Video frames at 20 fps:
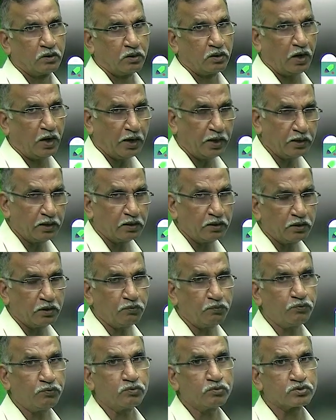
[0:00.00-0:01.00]
And
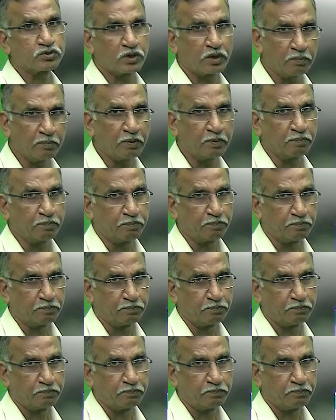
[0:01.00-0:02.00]
if you sum up,
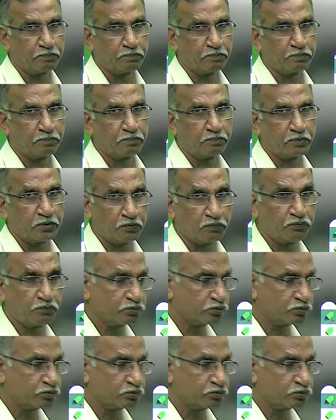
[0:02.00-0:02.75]
it